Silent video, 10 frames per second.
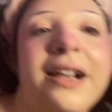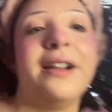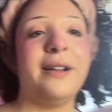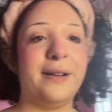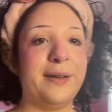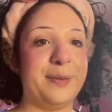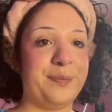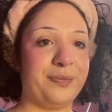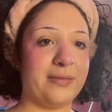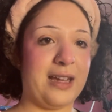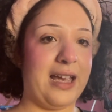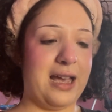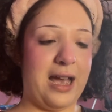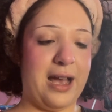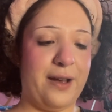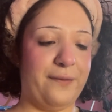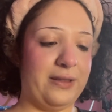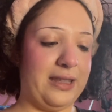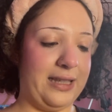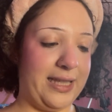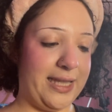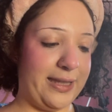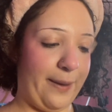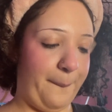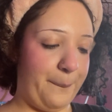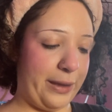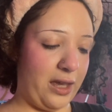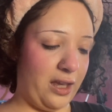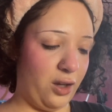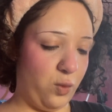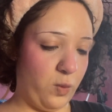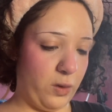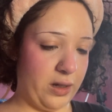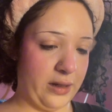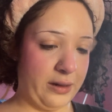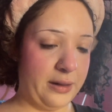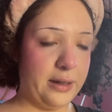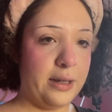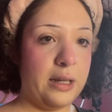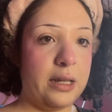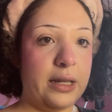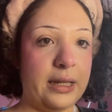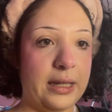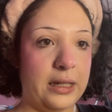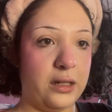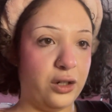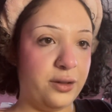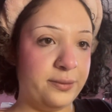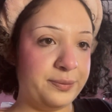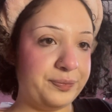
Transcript: Um, I have this pink one here.